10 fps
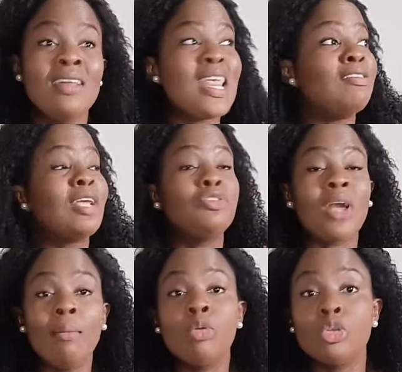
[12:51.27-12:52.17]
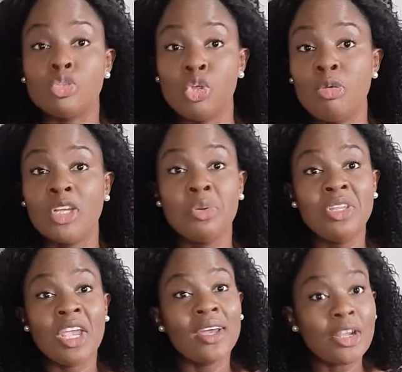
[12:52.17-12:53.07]
They have tried to come close to you because
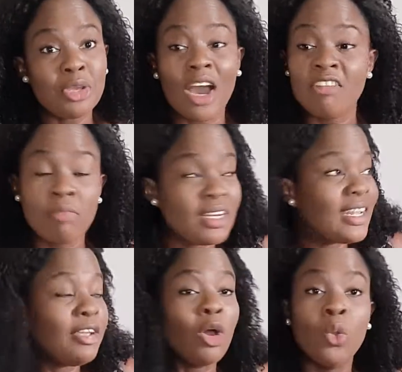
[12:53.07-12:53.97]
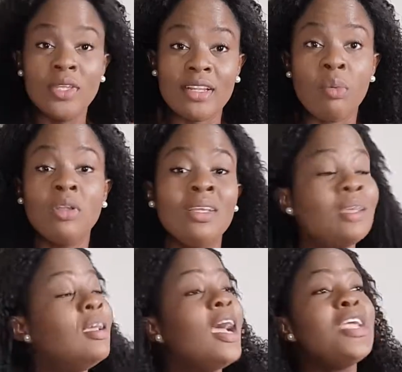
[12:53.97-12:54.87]
they heard that you have money, that you're loaded, and
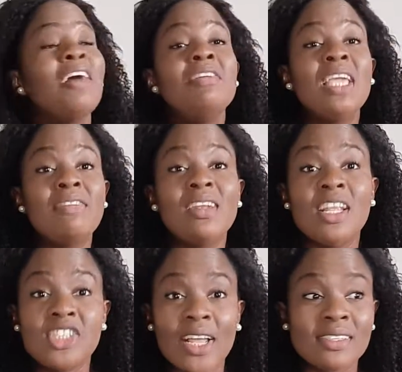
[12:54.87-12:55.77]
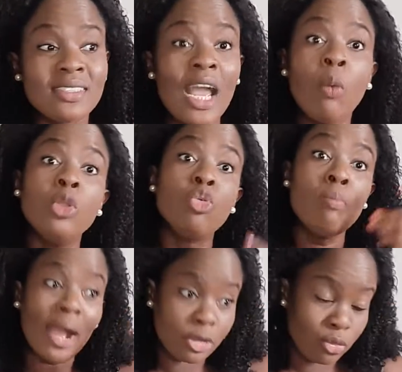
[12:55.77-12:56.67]
you haven't given them the chance. They are going to
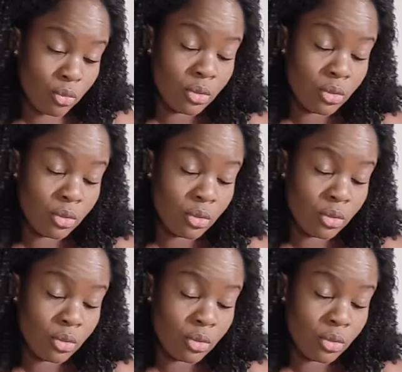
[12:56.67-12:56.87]
mock you.